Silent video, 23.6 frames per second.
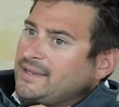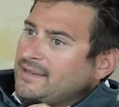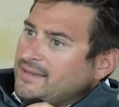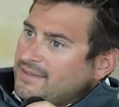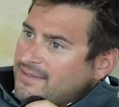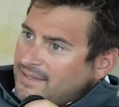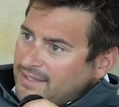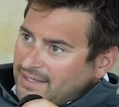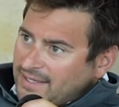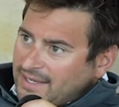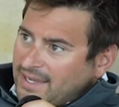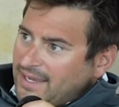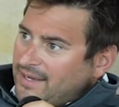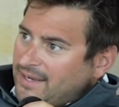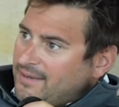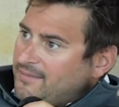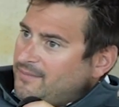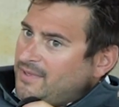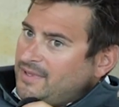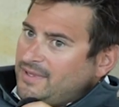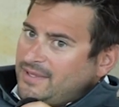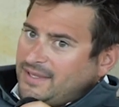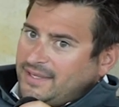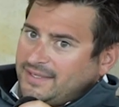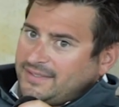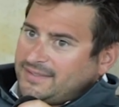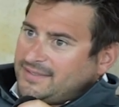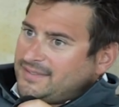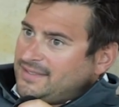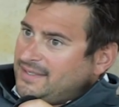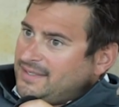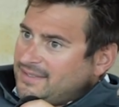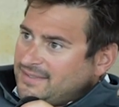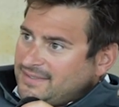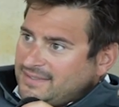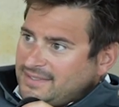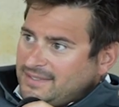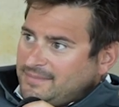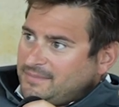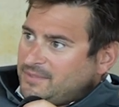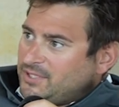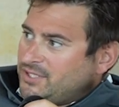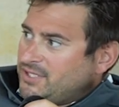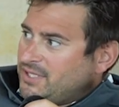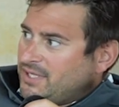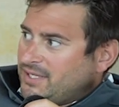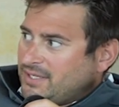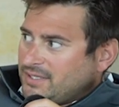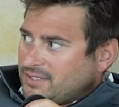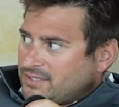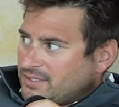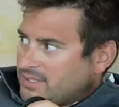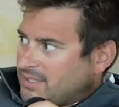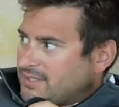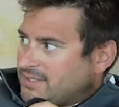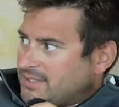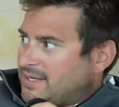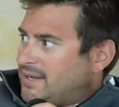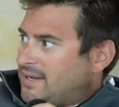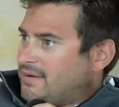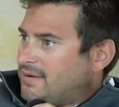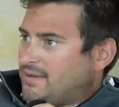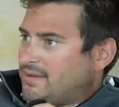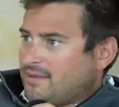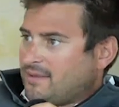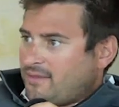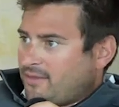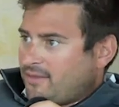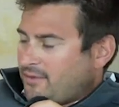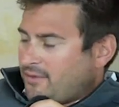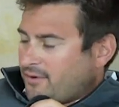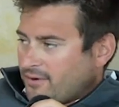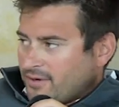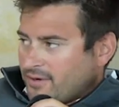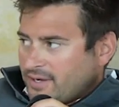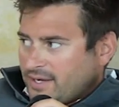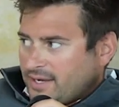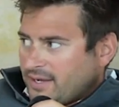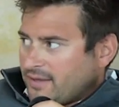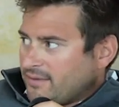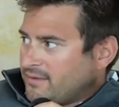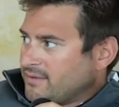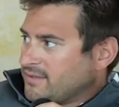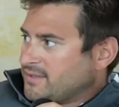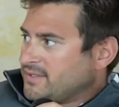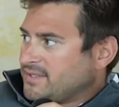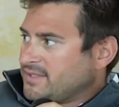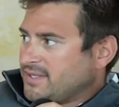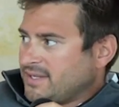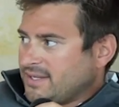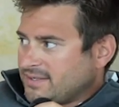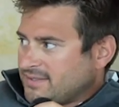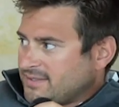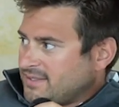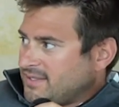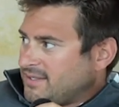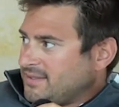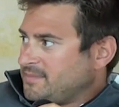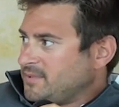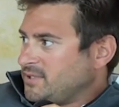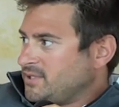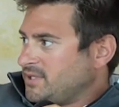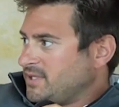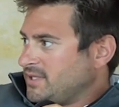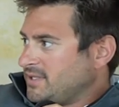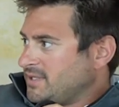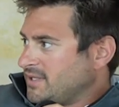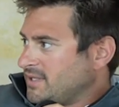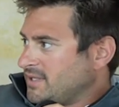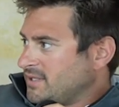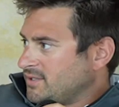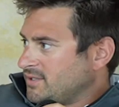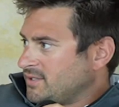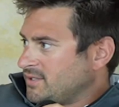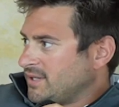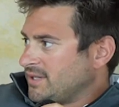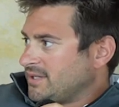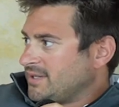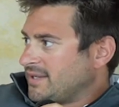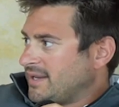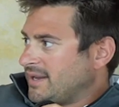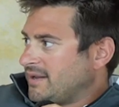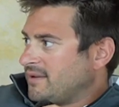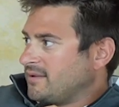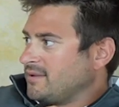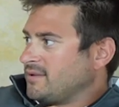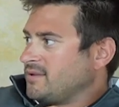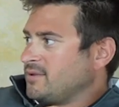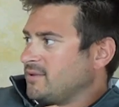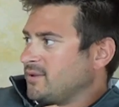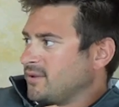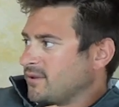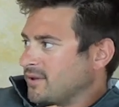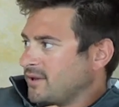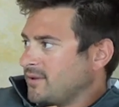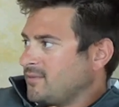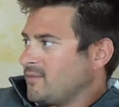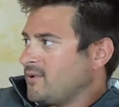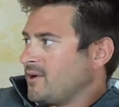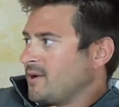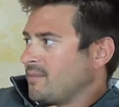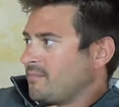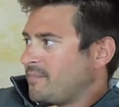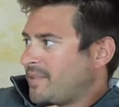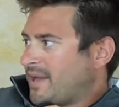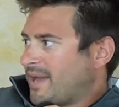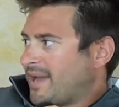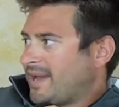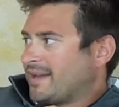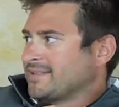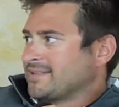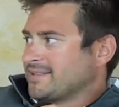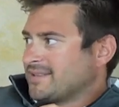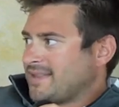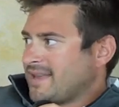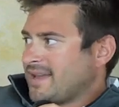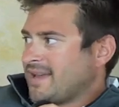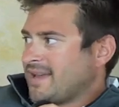again, when that C N C machine gets shut down and thirty other C N C machines get shut down, you're going to want to pass that